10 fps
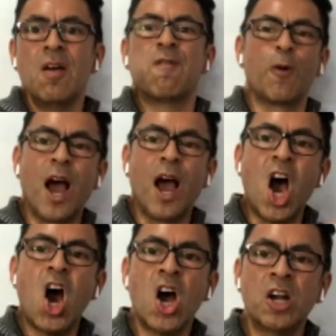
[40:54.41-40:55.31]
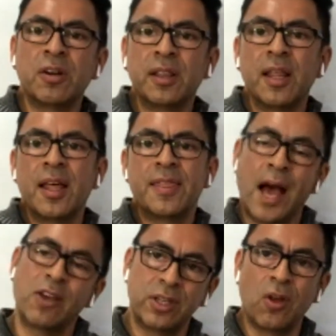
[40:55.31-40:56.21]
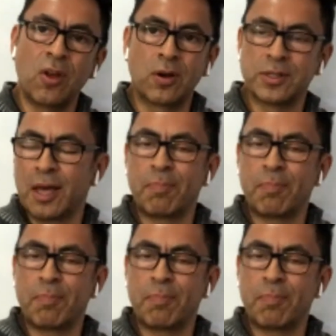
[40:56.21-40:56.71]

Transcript: for $100,000.